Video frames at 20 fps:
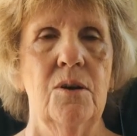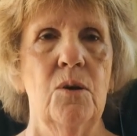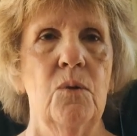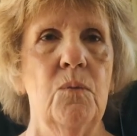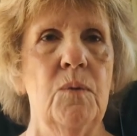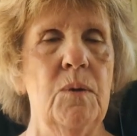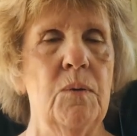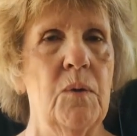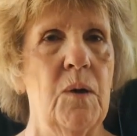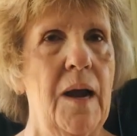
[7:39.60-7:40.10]

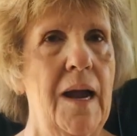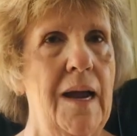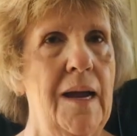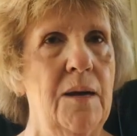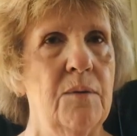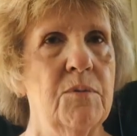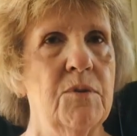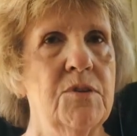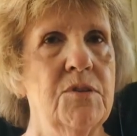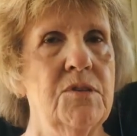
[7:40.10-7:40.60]
We were
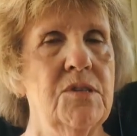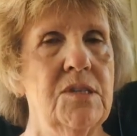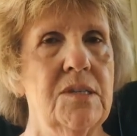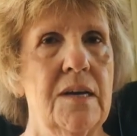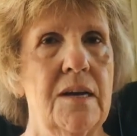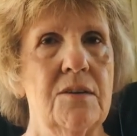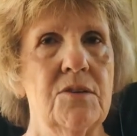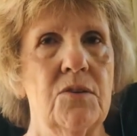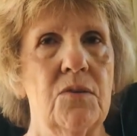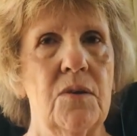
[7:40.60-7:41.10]
able to
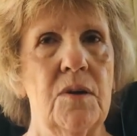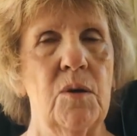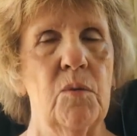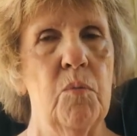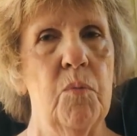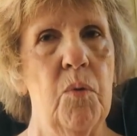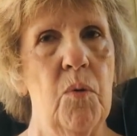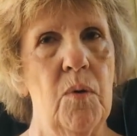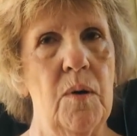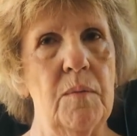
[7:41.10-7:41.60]
schedule an
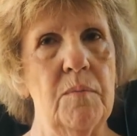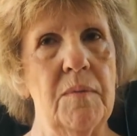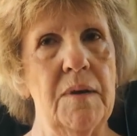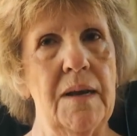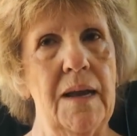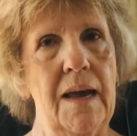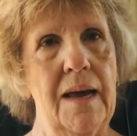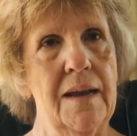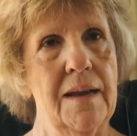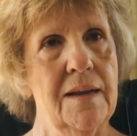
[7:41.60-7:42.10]

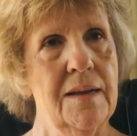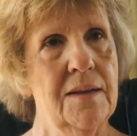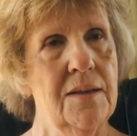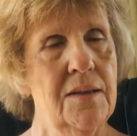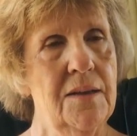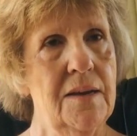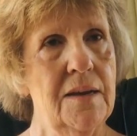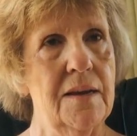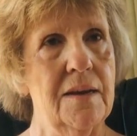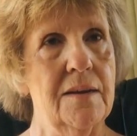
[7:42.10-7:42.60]
appointment at a
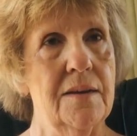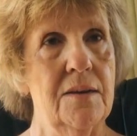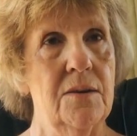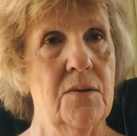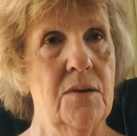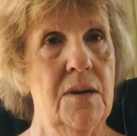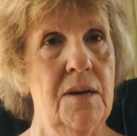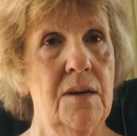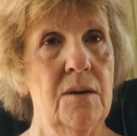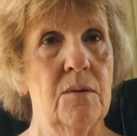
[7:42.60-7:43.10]
clinic
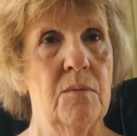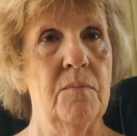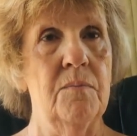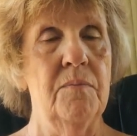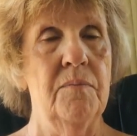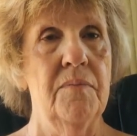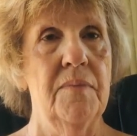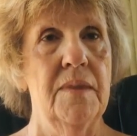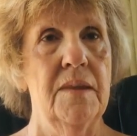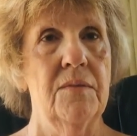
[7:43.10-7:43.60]
near him
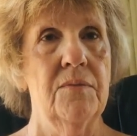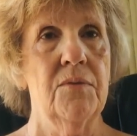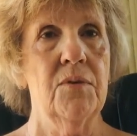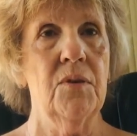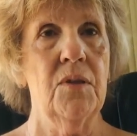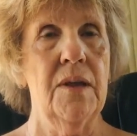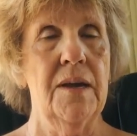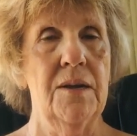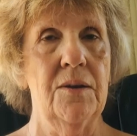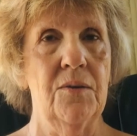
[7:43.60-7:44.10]
for
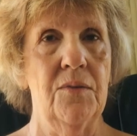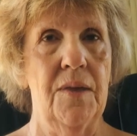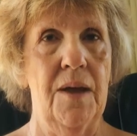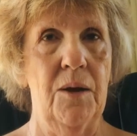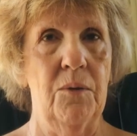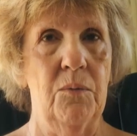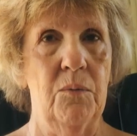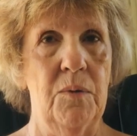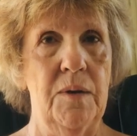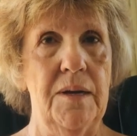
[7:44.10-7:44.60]
later
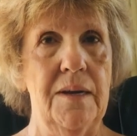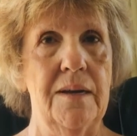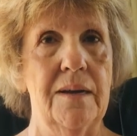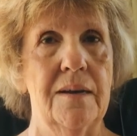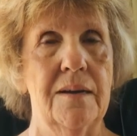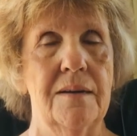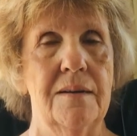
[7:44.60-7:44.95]
that week.